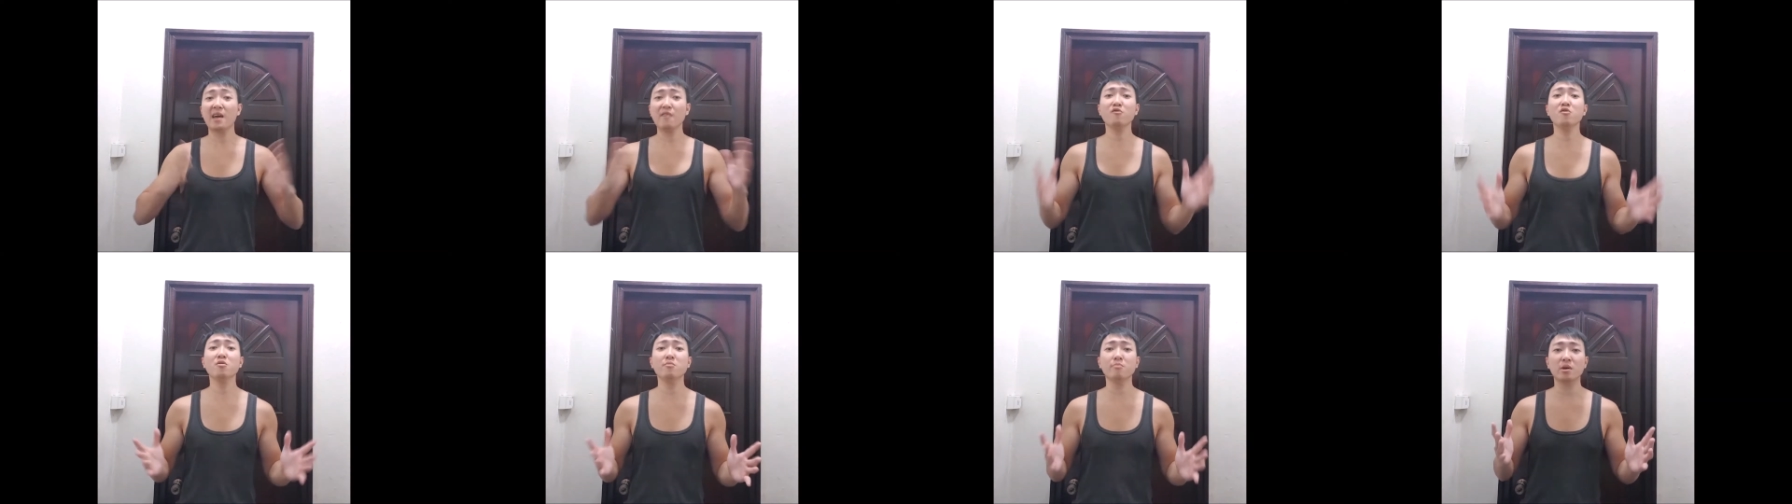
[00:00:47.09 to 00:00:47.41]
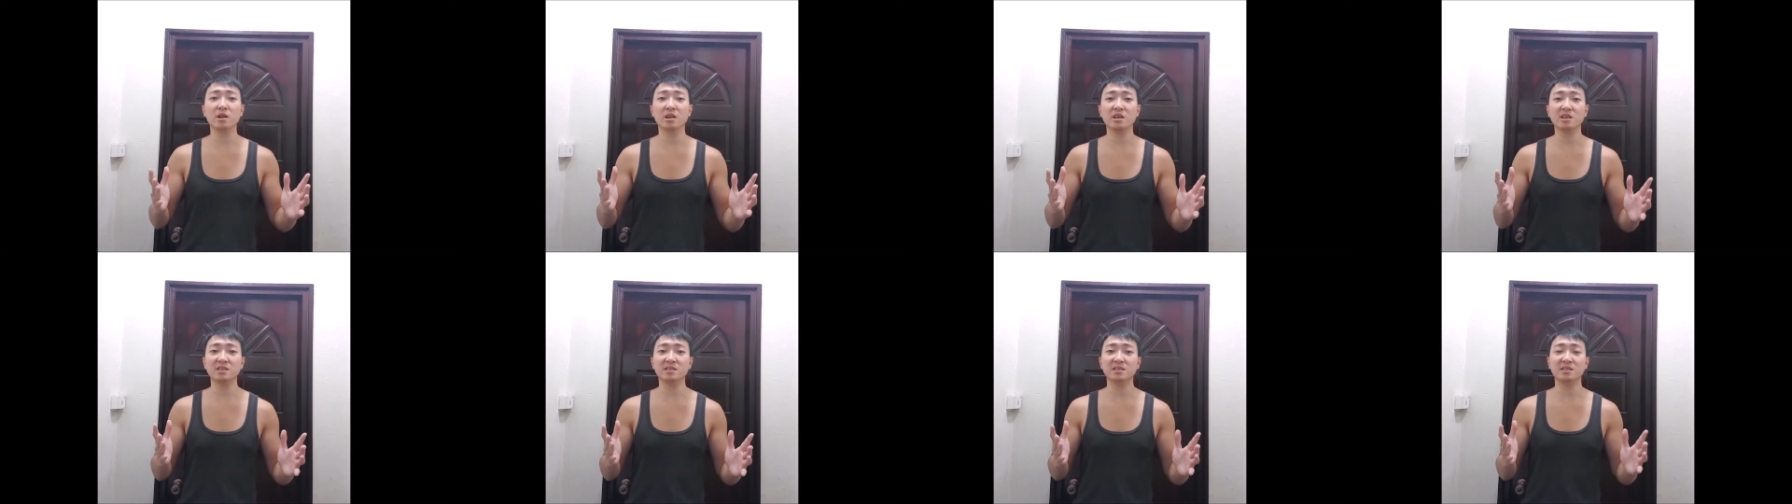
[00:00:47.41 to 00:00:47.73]

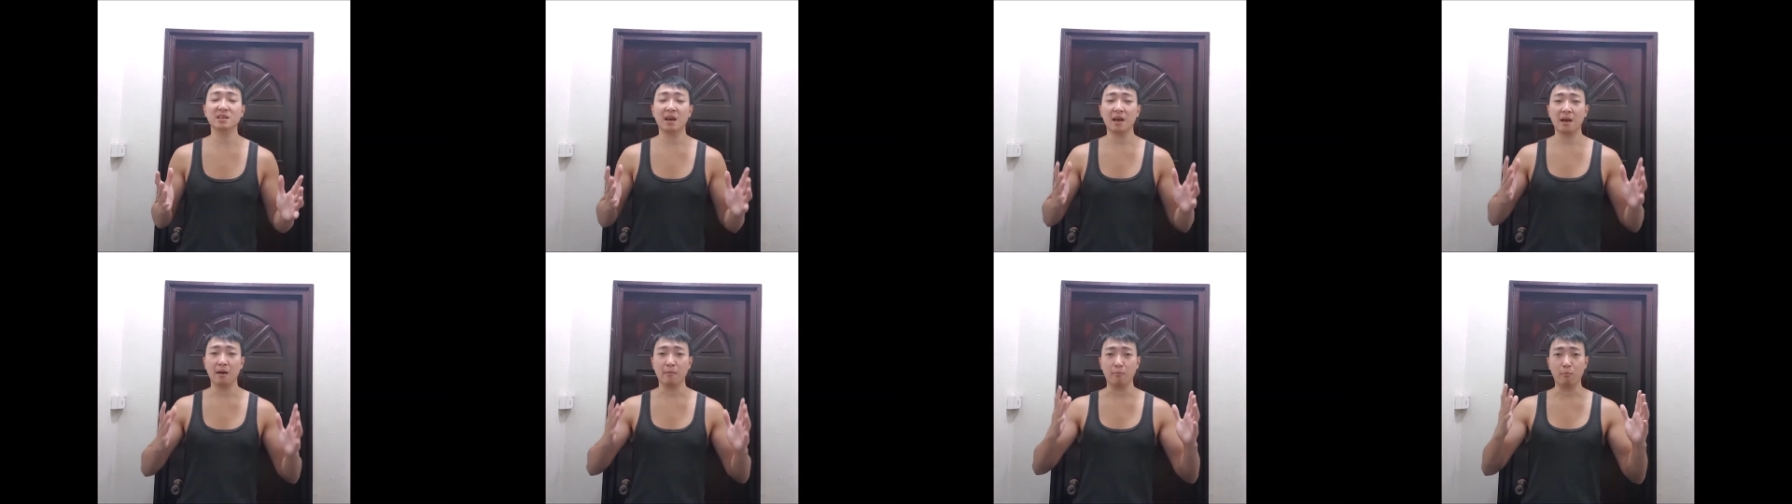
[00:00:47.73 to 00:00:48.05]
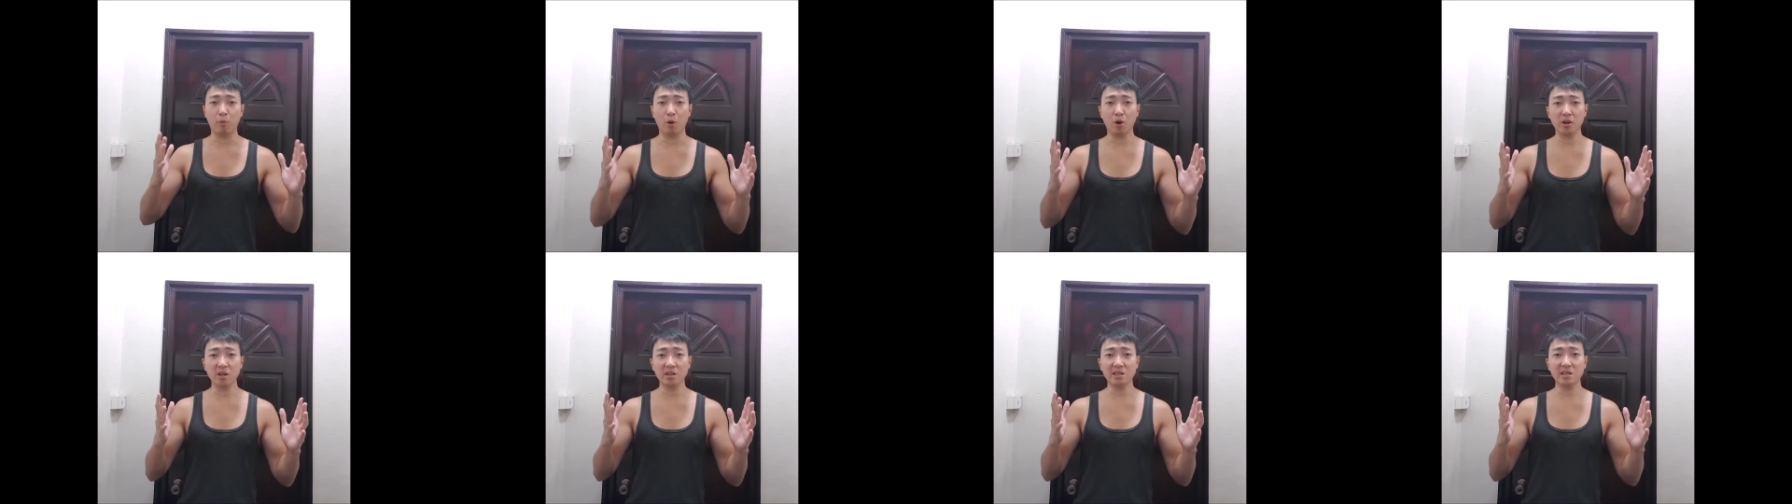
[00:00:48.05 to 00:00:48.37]
everybody's
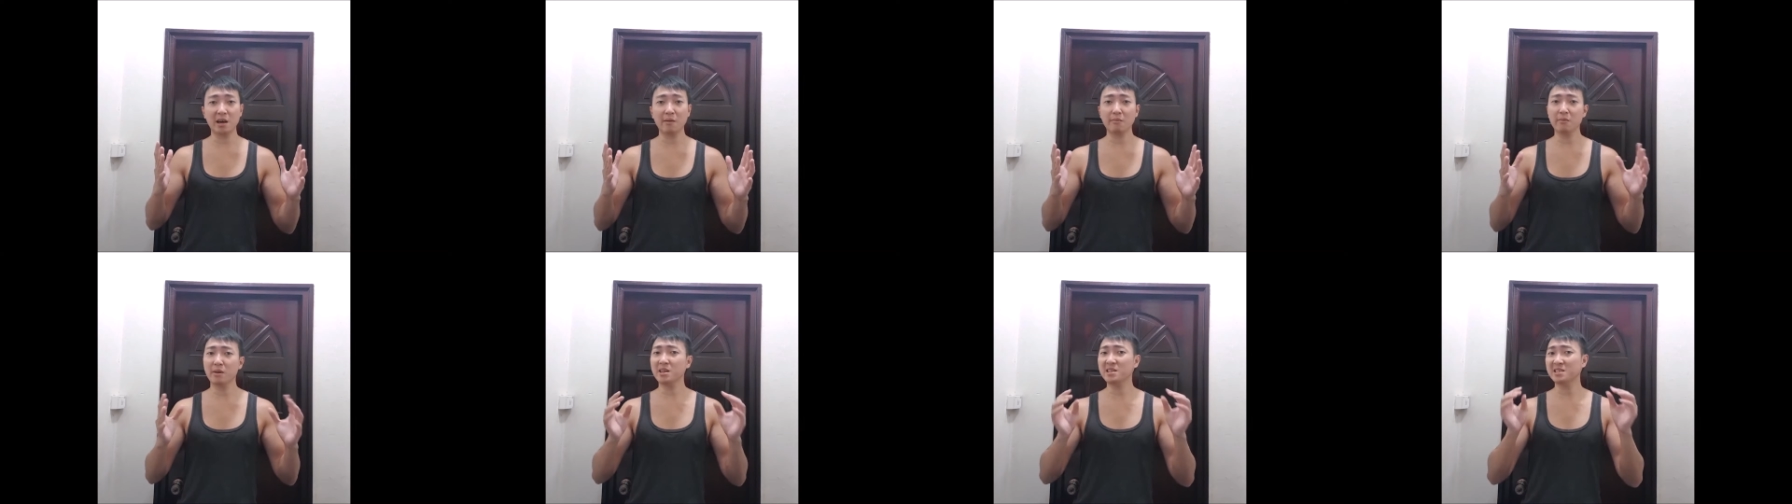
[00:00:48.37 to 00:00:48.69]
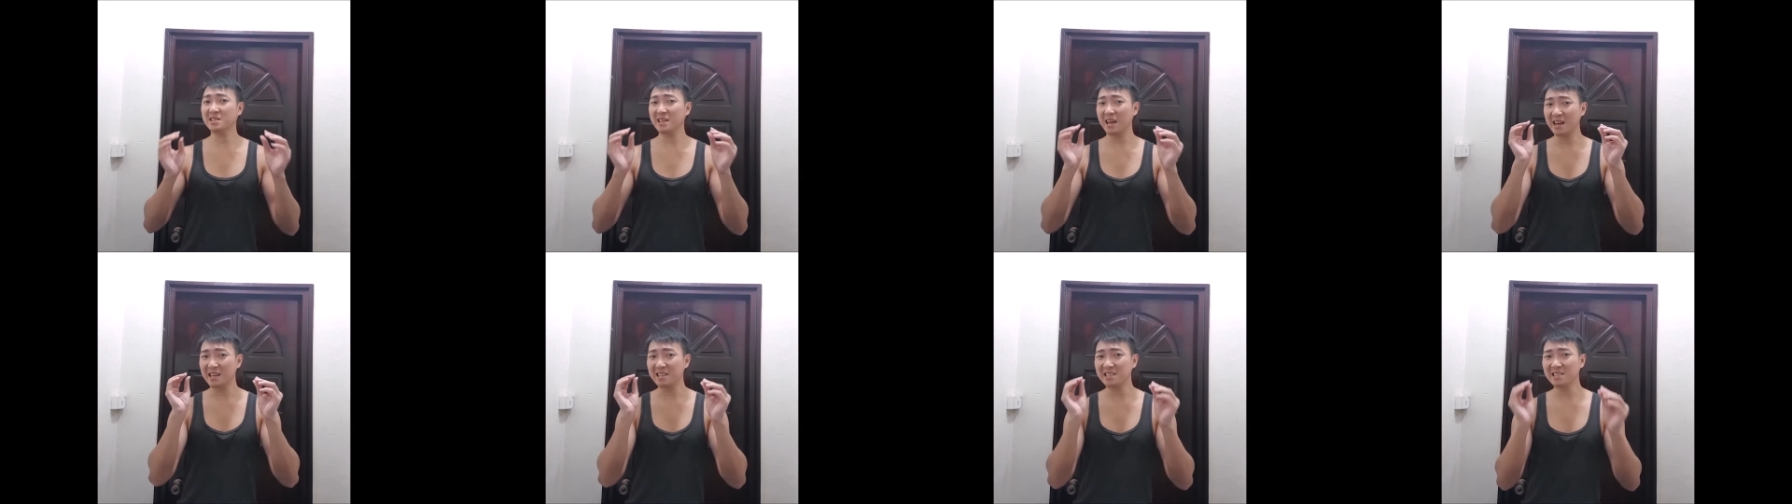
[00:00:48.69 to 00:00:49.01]
body type is